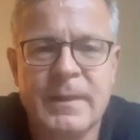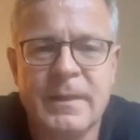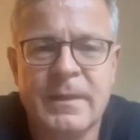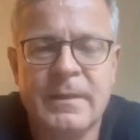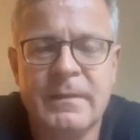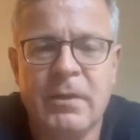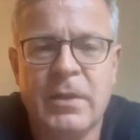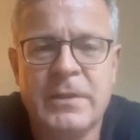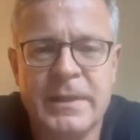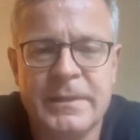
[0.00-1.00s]

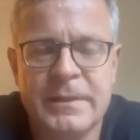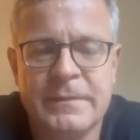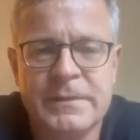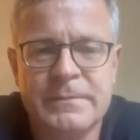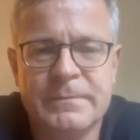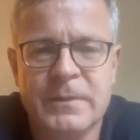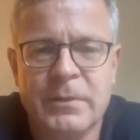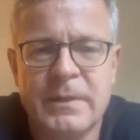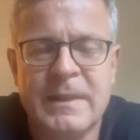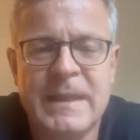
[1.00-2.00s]
alternatives. They
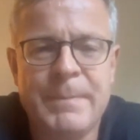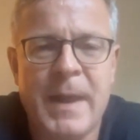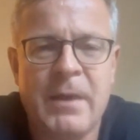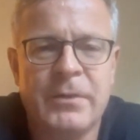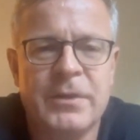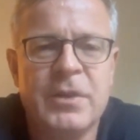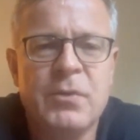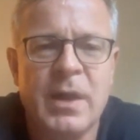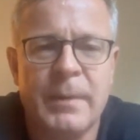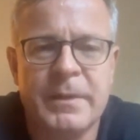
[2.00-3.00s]
want to keep out
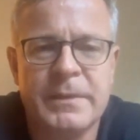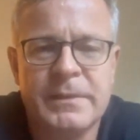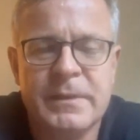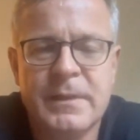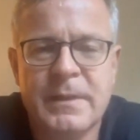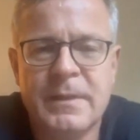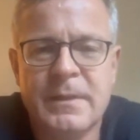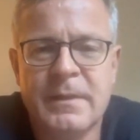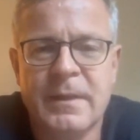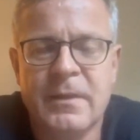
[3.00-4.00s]
newcomers
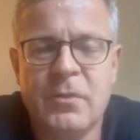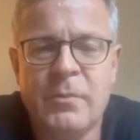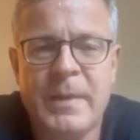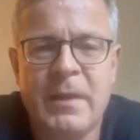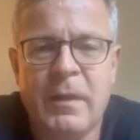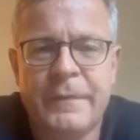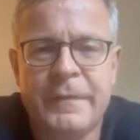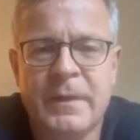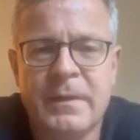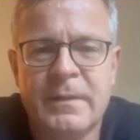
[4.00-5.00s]
who may
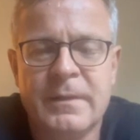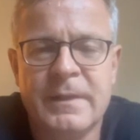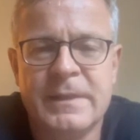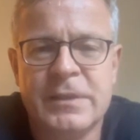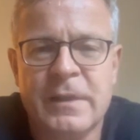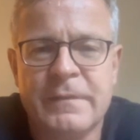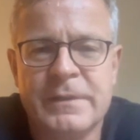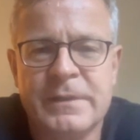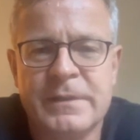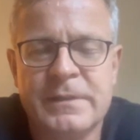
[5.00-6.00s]
offer their
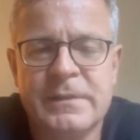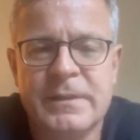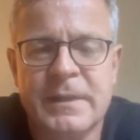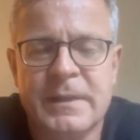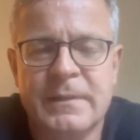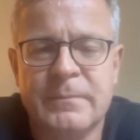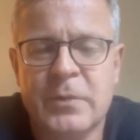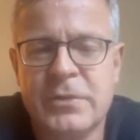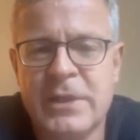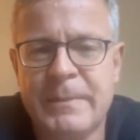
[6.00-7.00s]
services
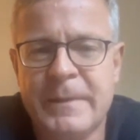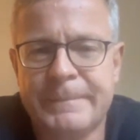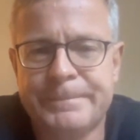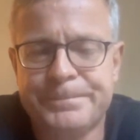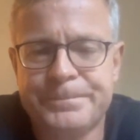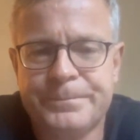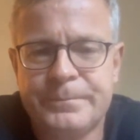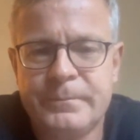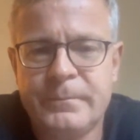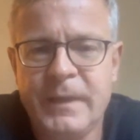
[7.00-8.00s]
more cheaply.
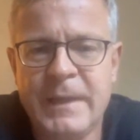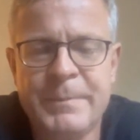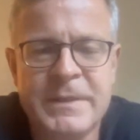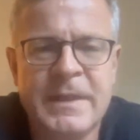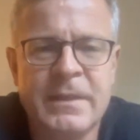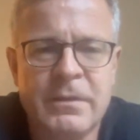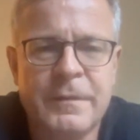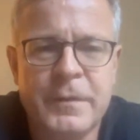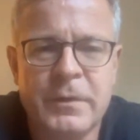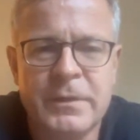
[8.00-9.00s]
In particular,
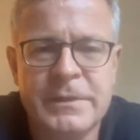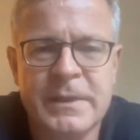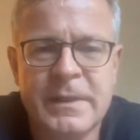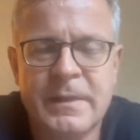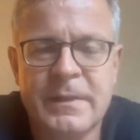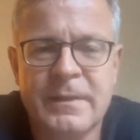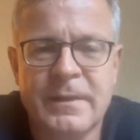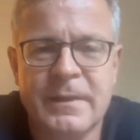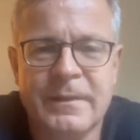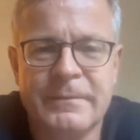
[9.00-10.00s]
of course,
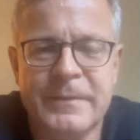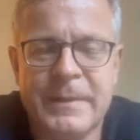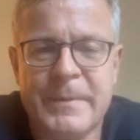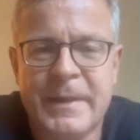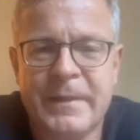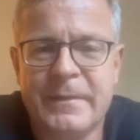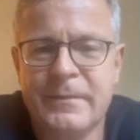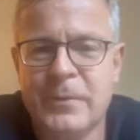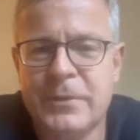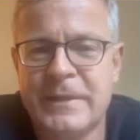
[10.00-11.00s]
they may
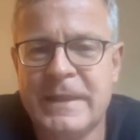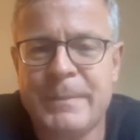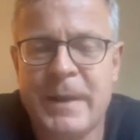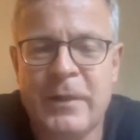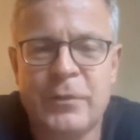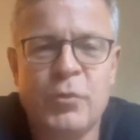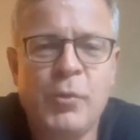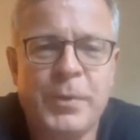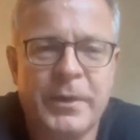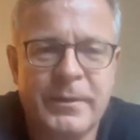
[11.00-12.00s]
want to keep out
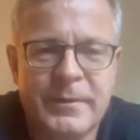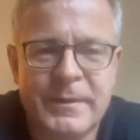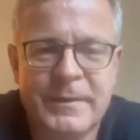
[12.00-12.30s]
Uber,